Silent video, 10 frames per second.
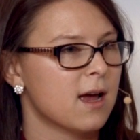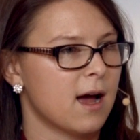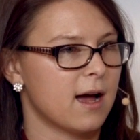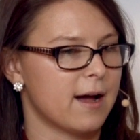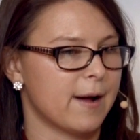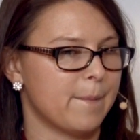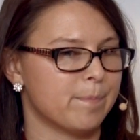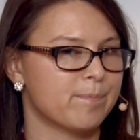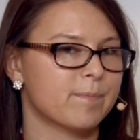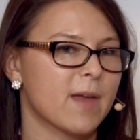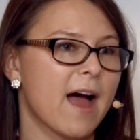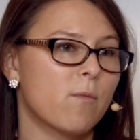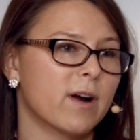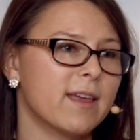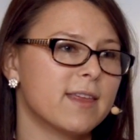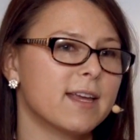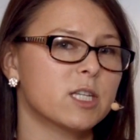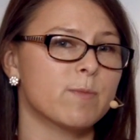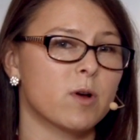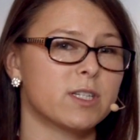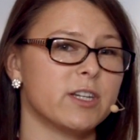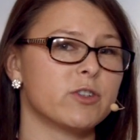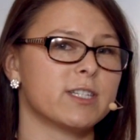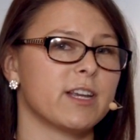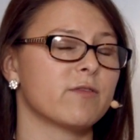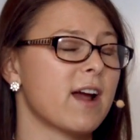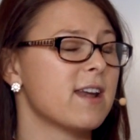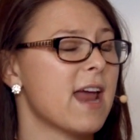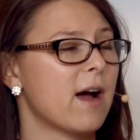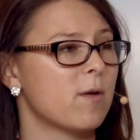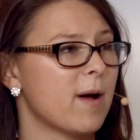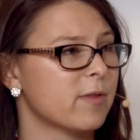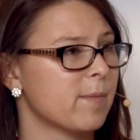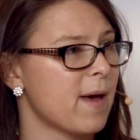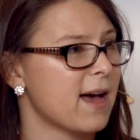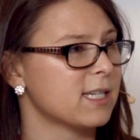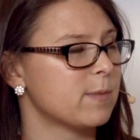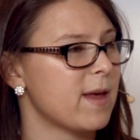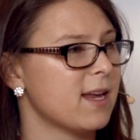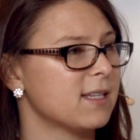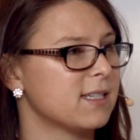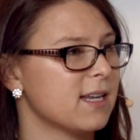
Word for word: Um, what I think is most interesting right now about the PaaS space